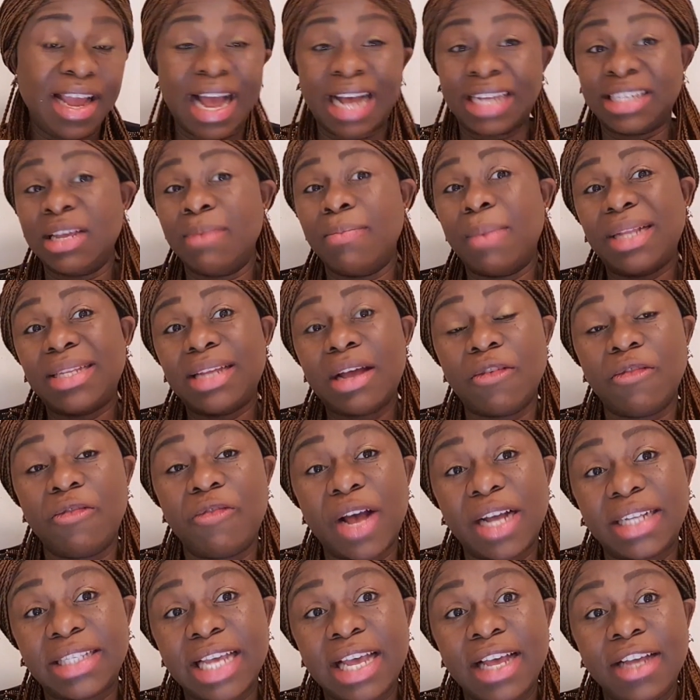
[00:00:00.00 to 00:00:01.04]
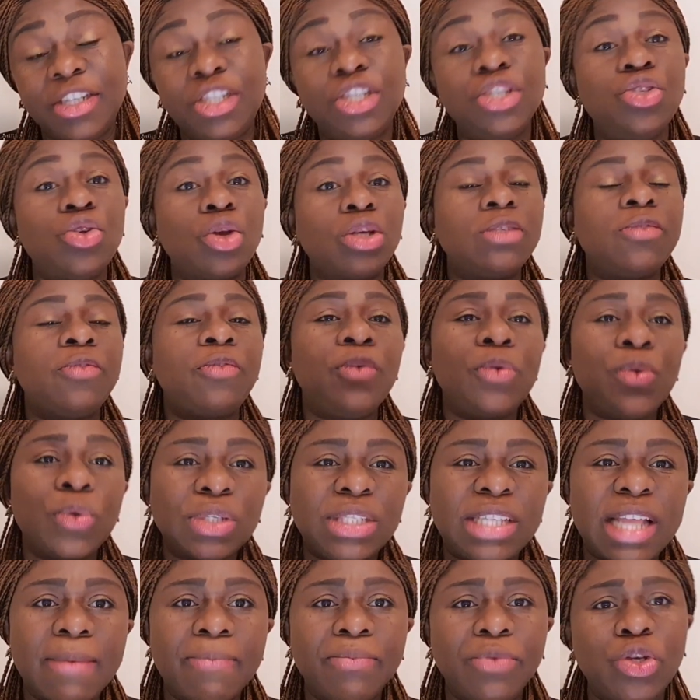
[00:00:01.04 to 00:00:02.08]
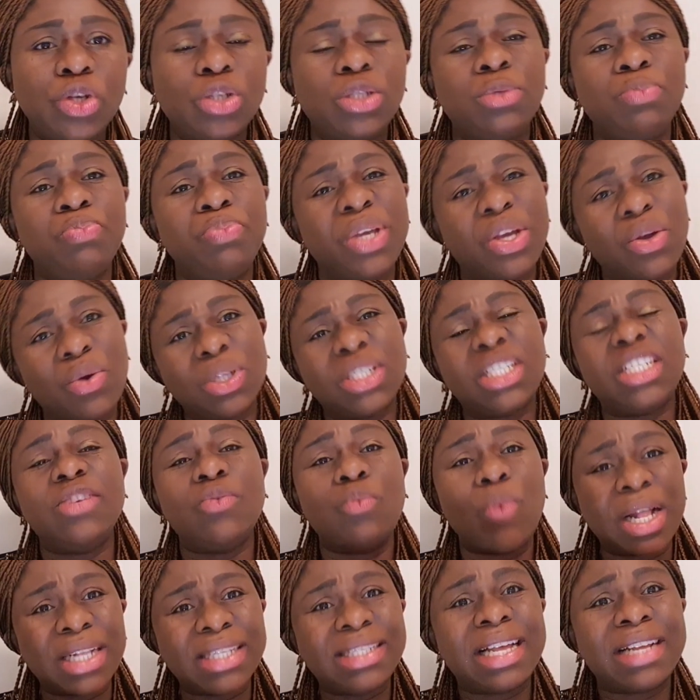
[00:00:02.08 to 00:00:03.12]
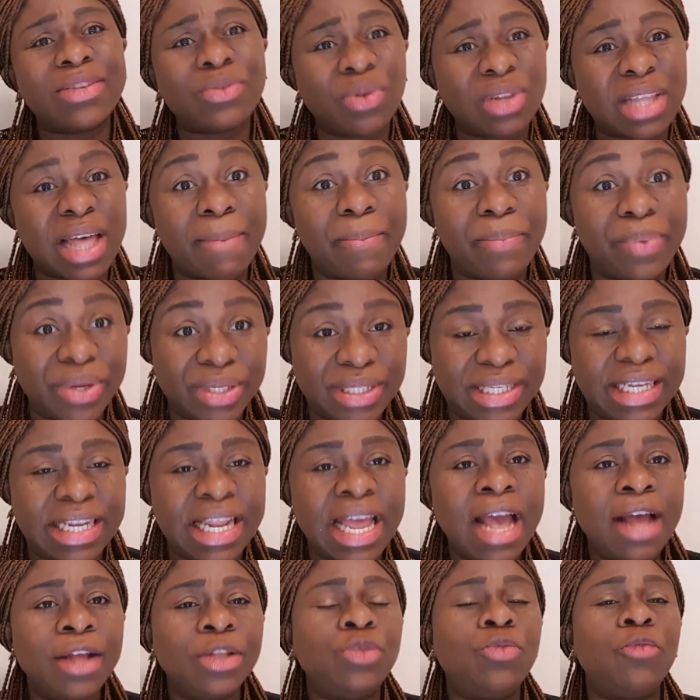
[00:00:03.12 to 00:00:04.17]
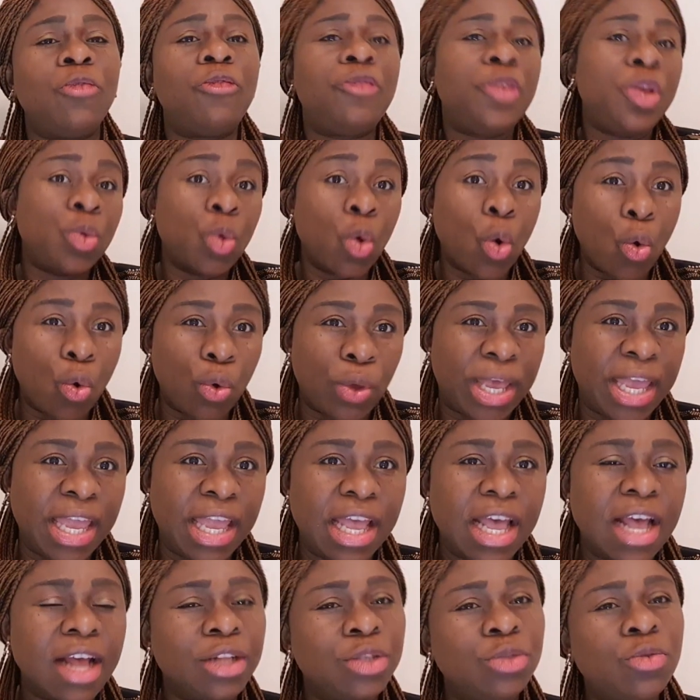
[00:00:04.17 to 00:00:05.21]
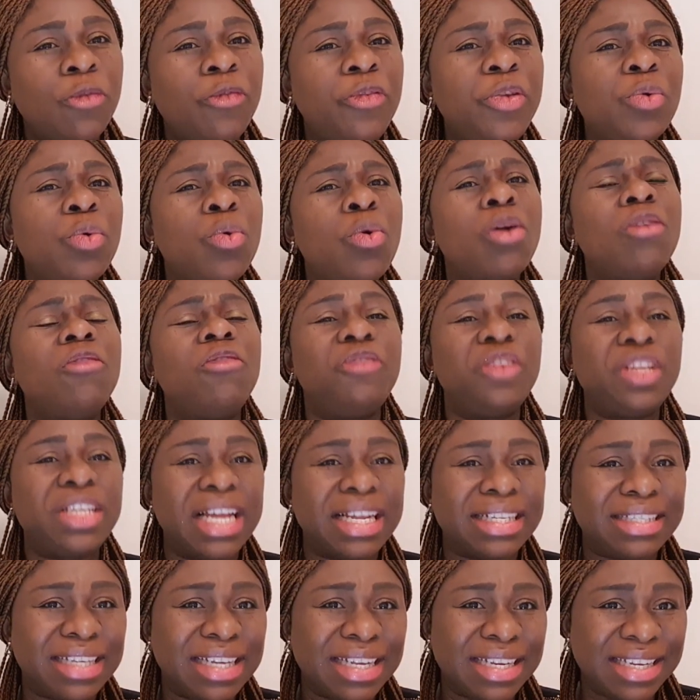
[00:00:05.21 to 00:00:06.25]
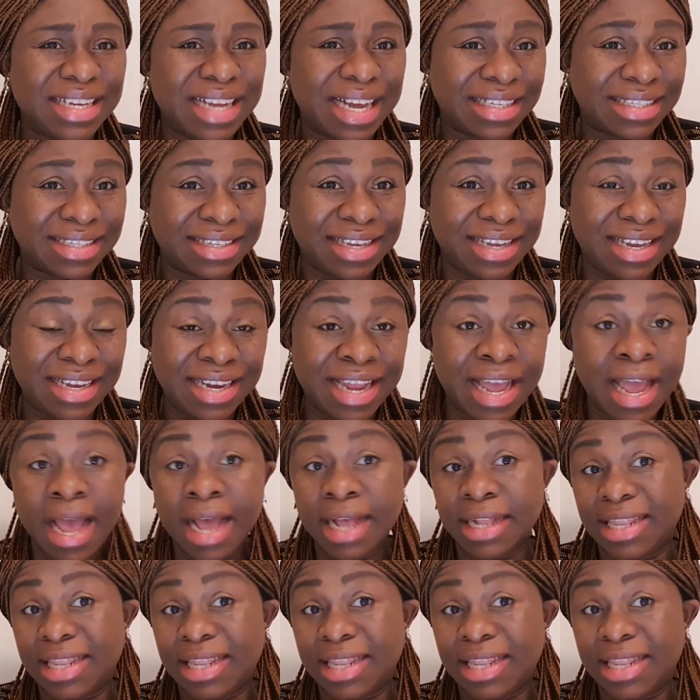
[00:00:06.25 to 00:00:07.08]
as a matter of fact, she just follows them just because she wants that other person to feel okay, to feel confident in their skin.